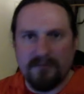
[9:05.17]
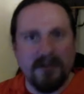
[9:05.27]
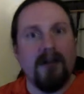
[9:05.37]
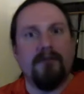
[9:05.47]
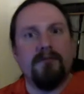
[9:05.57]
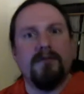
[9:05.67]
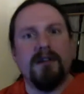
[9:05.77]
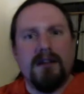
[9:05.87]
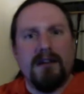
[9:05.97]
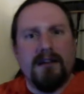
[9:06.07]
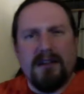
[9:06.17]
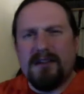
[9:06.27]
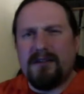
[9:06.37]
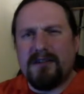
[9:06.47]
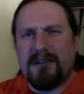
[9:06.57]
Now,
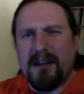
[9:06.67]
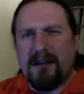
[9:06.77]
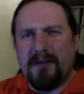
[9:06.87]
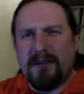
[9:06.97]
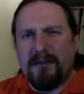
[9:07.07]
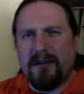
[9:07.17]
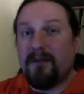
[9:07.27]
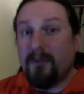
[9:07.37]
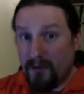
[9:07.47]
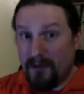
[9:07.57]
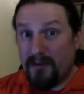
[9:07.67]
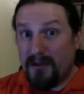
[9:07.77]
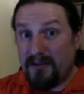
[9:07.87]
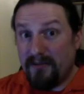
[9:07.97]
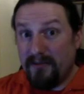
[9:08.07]
let's look and see how we do that with a
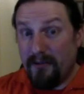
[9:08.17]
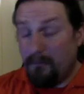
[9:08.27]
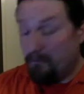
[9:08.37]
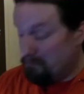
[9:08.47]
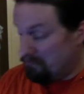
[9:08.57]
piece of film.